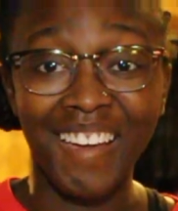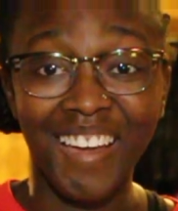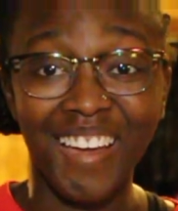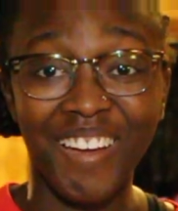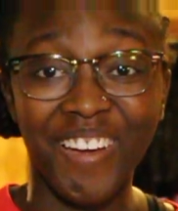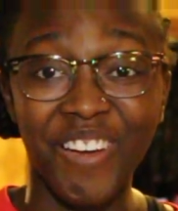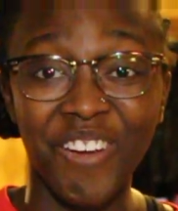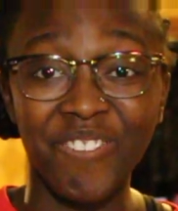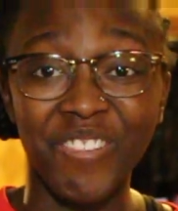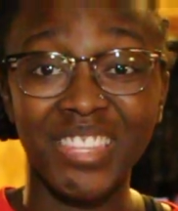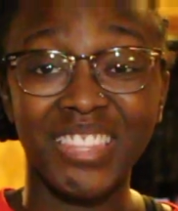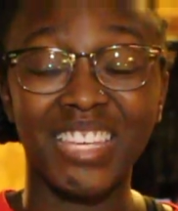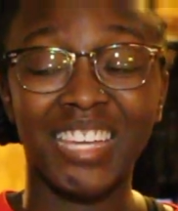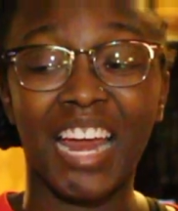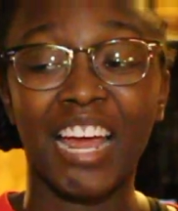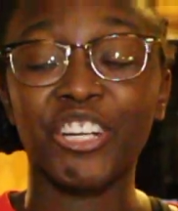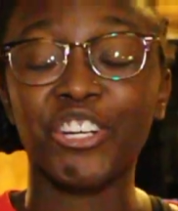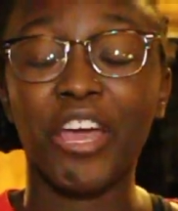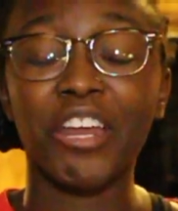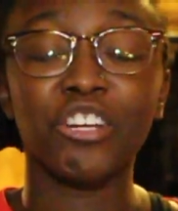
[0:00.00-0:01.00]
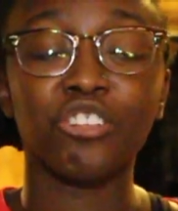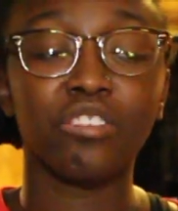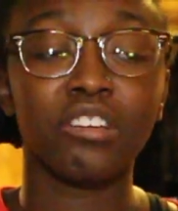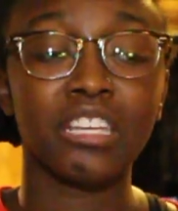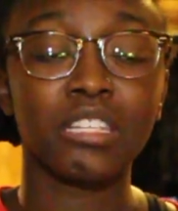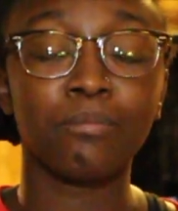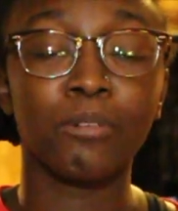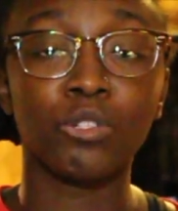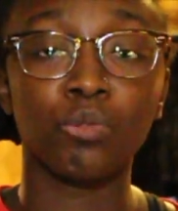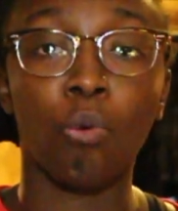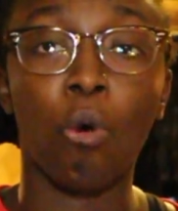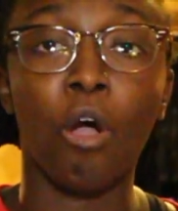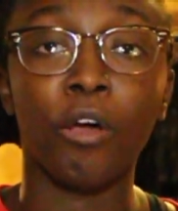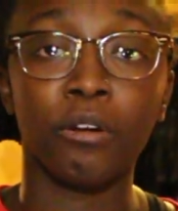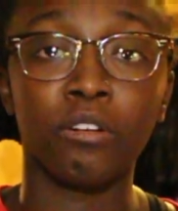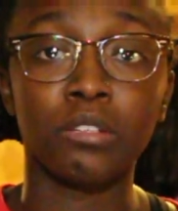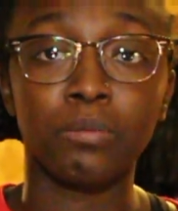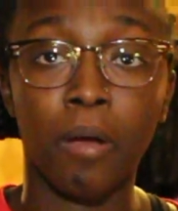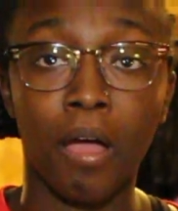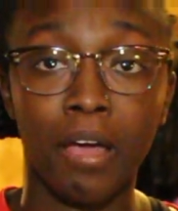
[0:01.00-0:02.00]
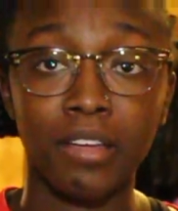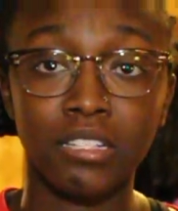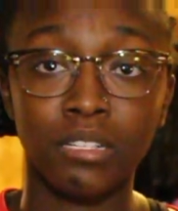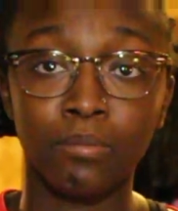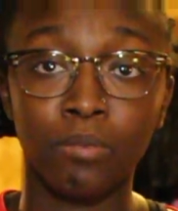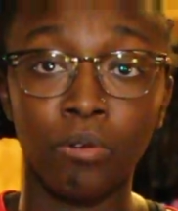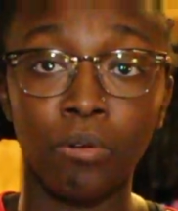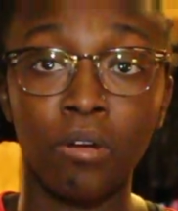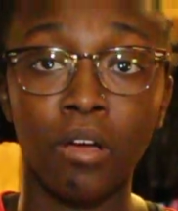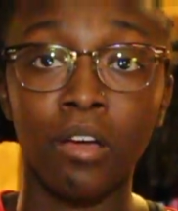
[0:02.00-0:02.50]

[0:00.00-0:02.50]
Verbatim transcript: Um, and then I try to drink as much water as possible.